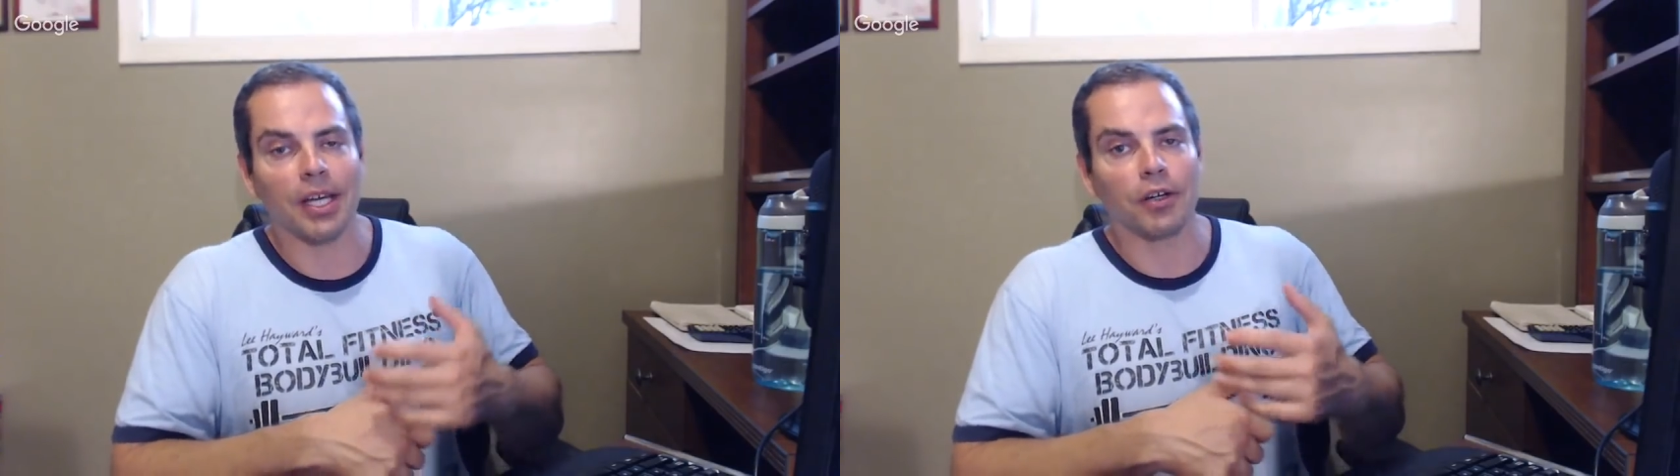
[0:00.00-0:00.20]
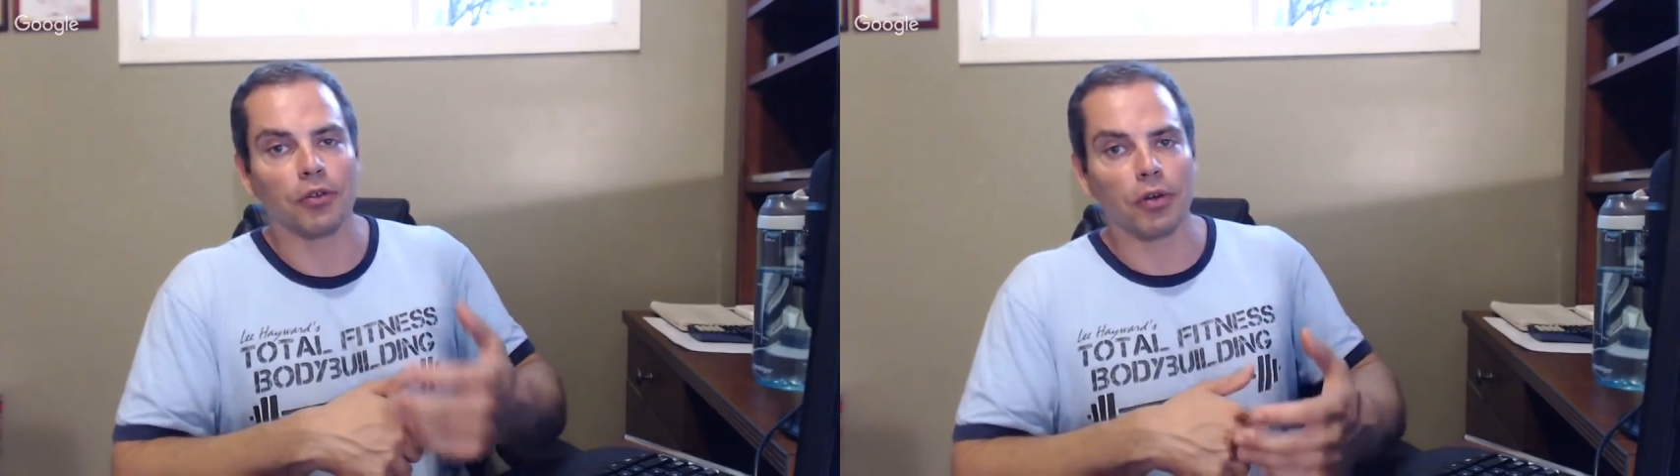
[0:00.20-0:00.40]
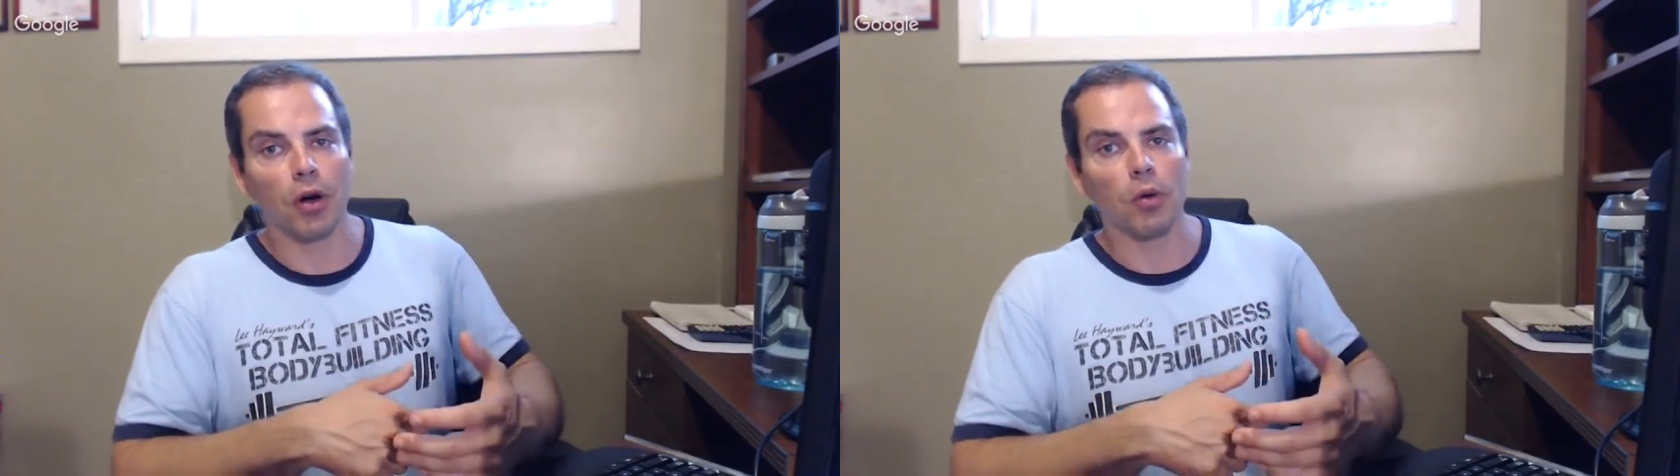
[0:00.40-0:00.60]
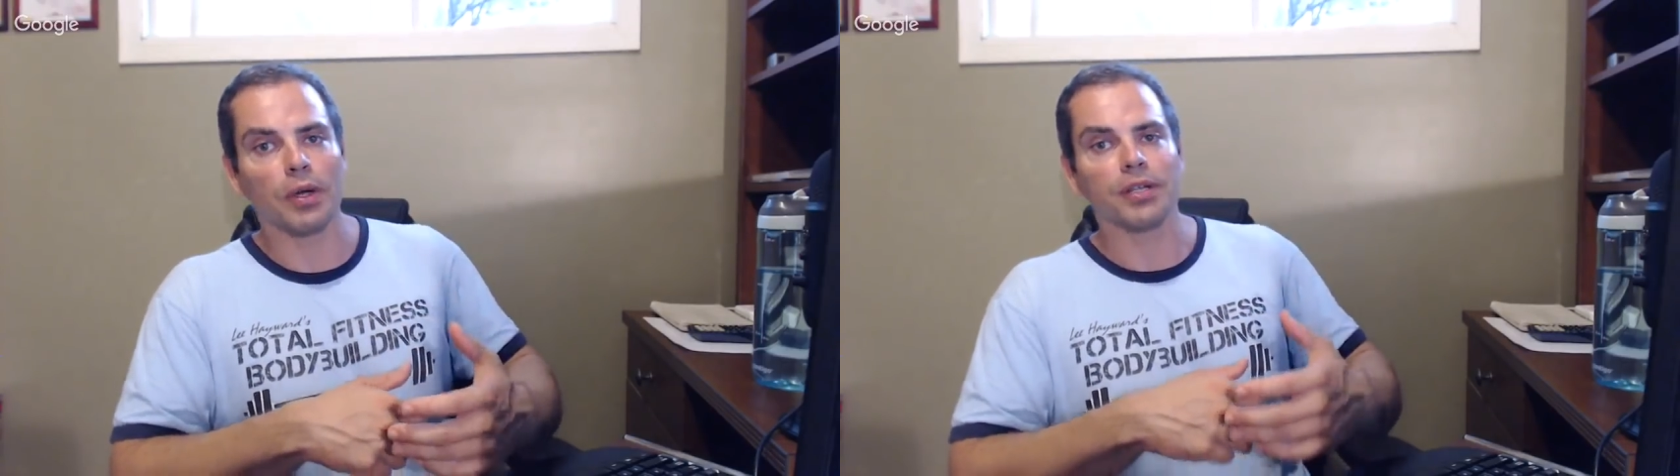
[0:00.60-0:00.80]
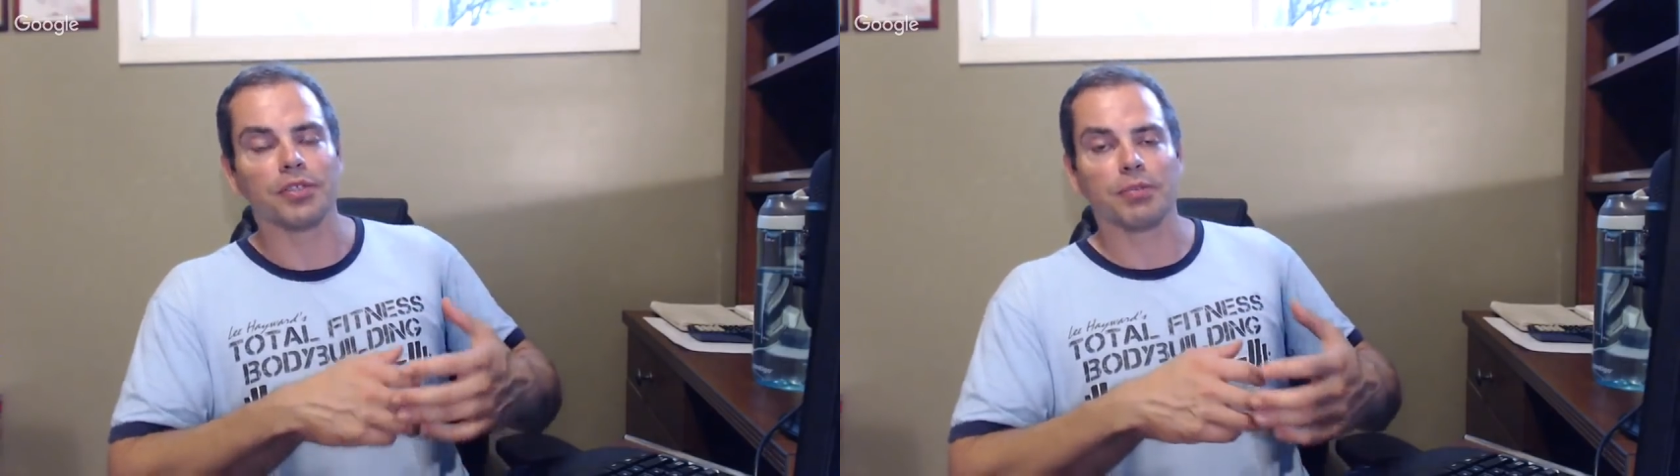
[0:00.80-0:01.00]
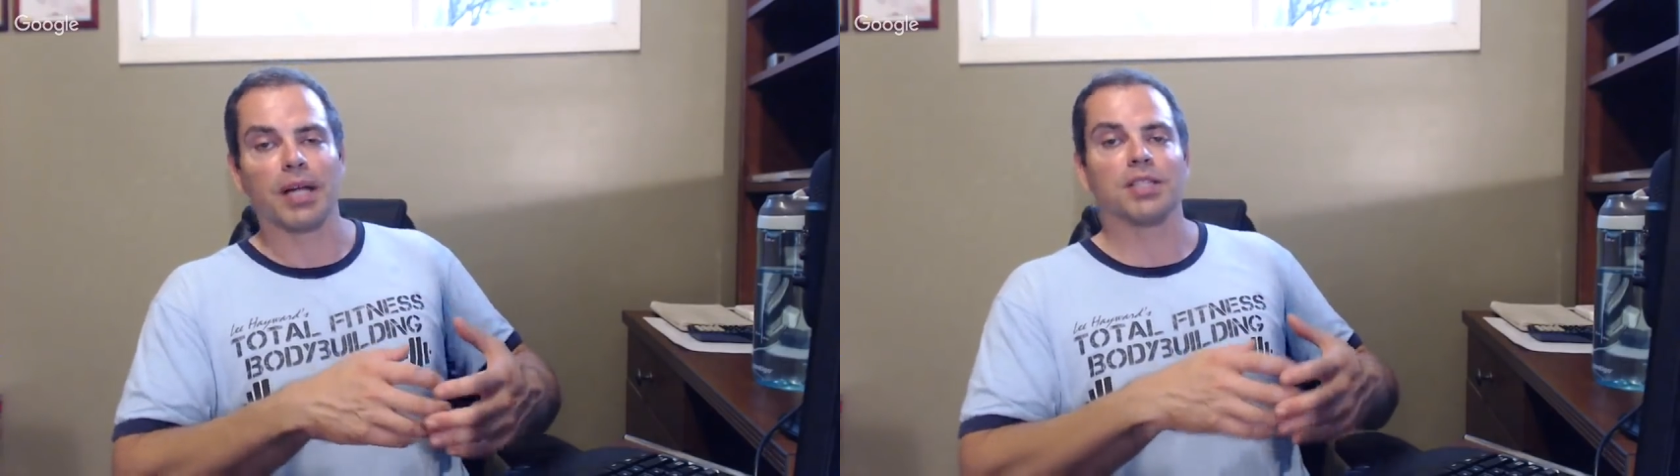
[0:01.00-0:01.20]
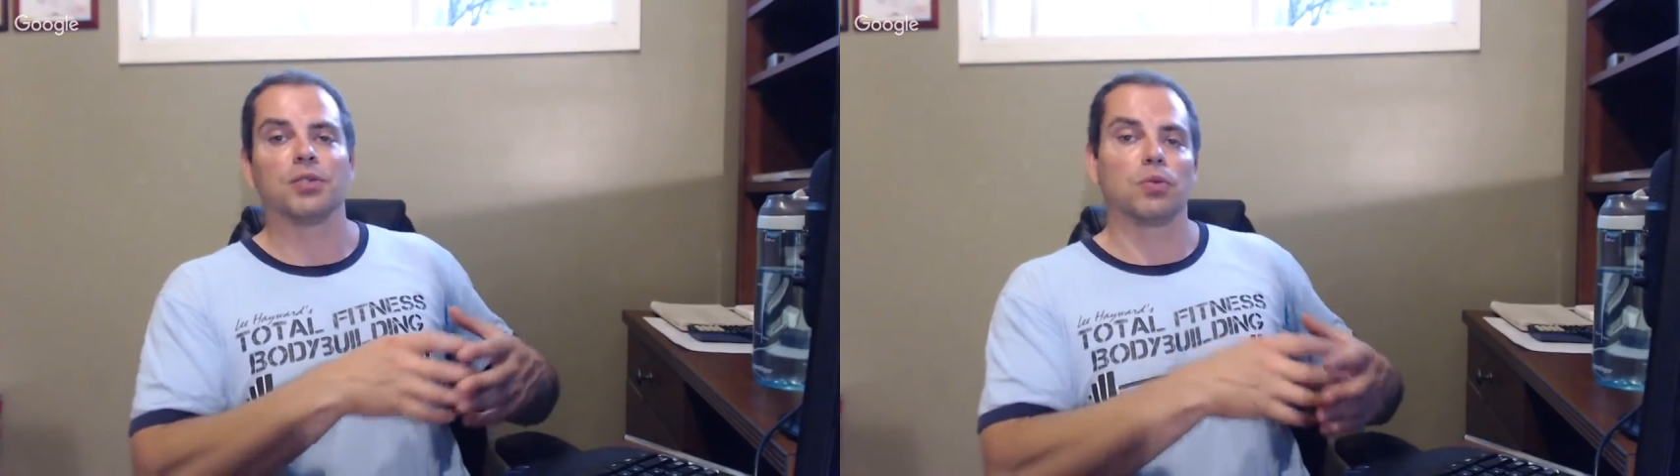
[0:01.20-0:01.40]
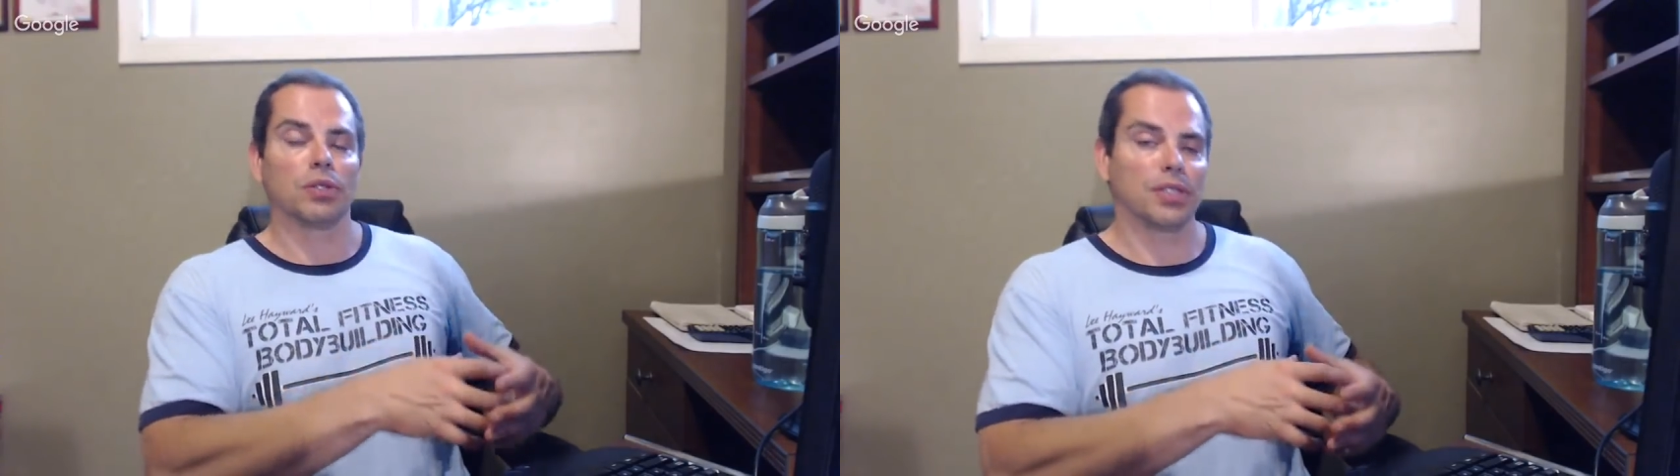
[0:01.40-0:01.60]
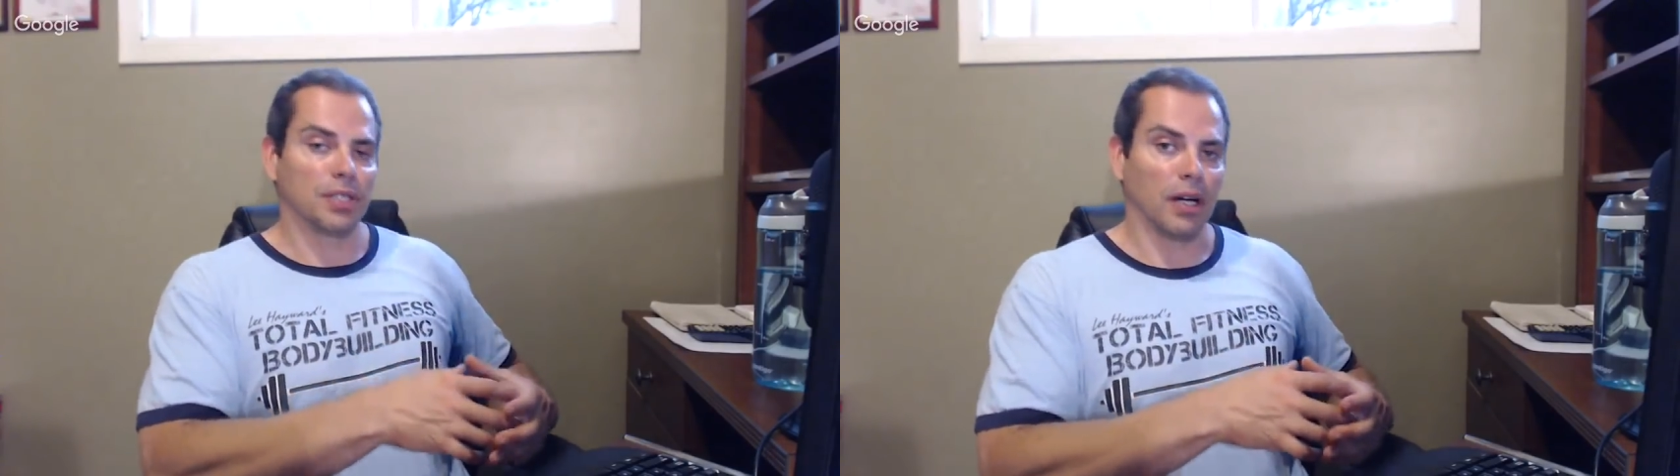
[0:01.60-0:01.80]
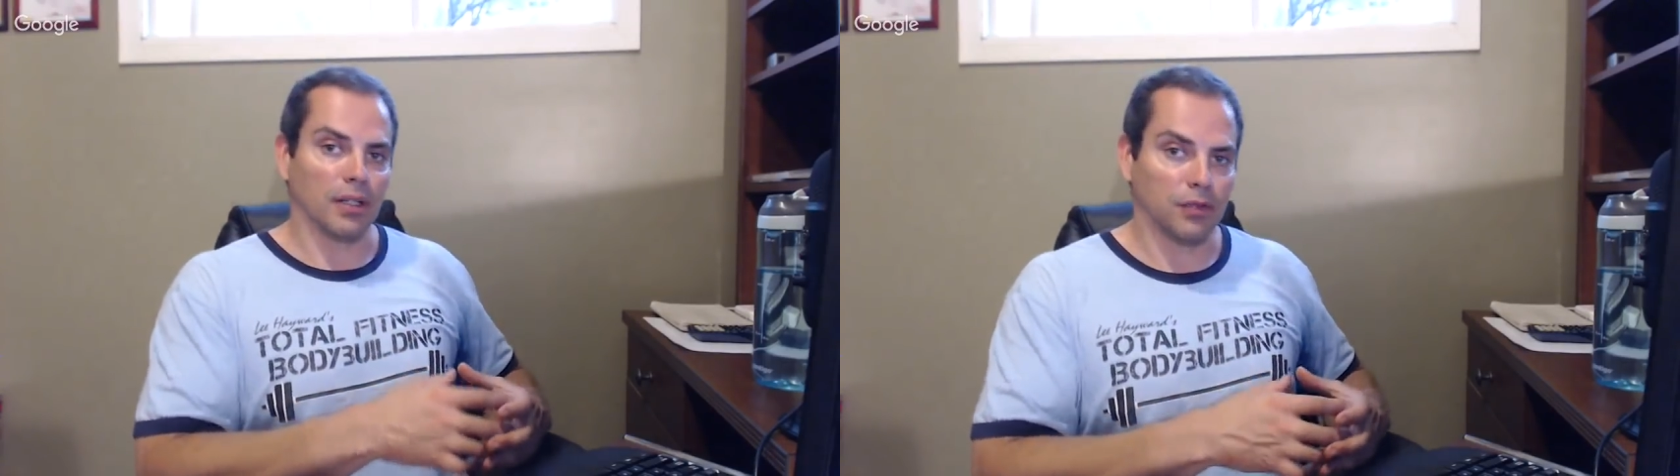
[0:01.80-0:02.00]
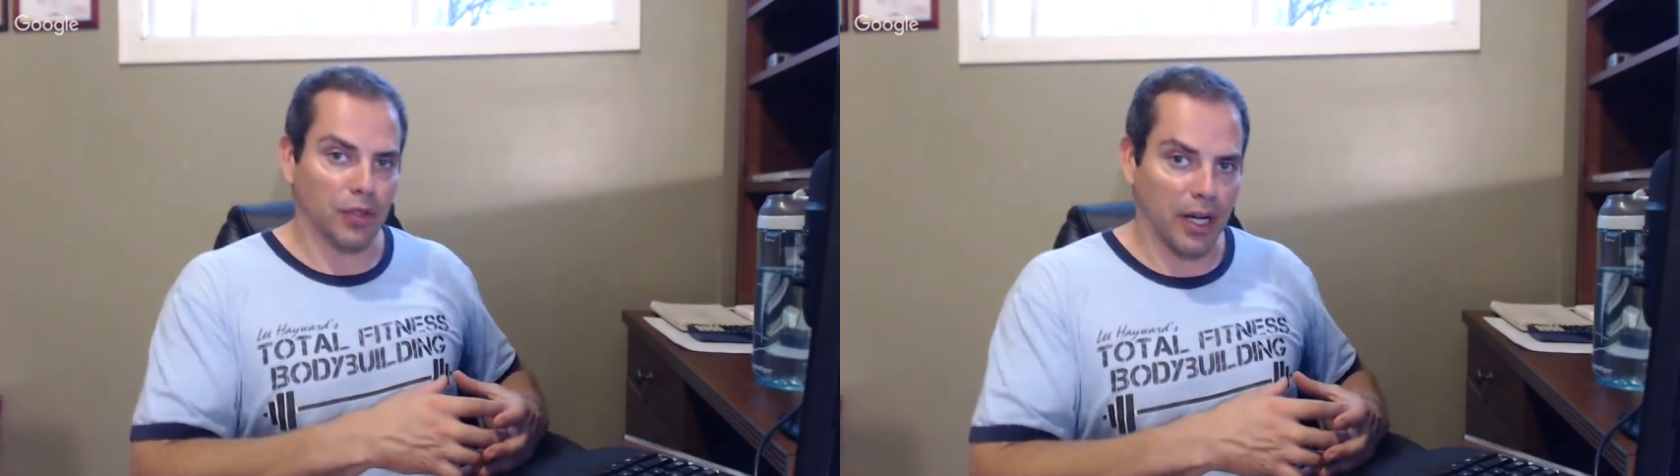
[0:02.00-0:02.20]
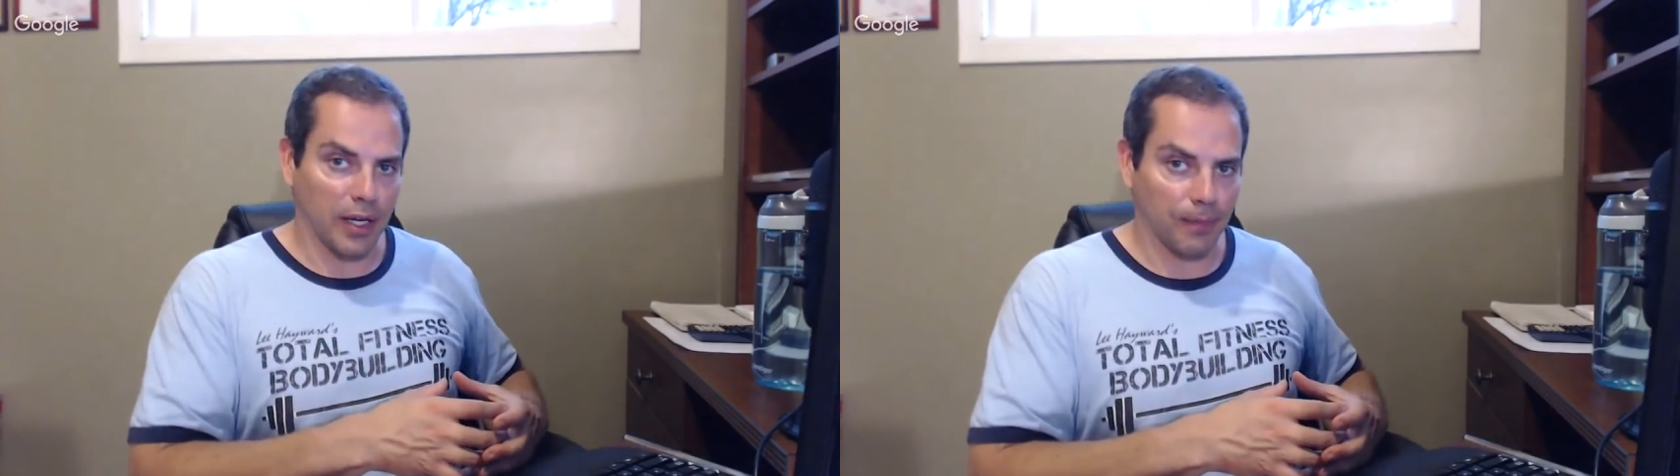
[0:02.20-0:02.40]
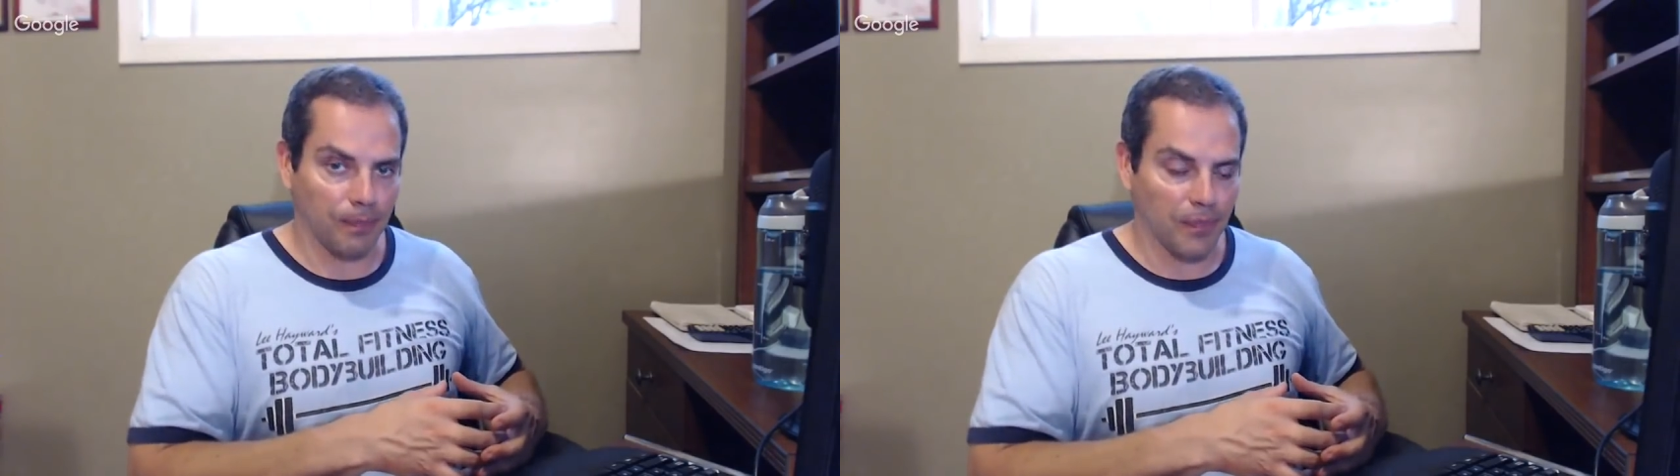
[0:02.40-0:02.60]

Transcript: and grow in response to one style of training.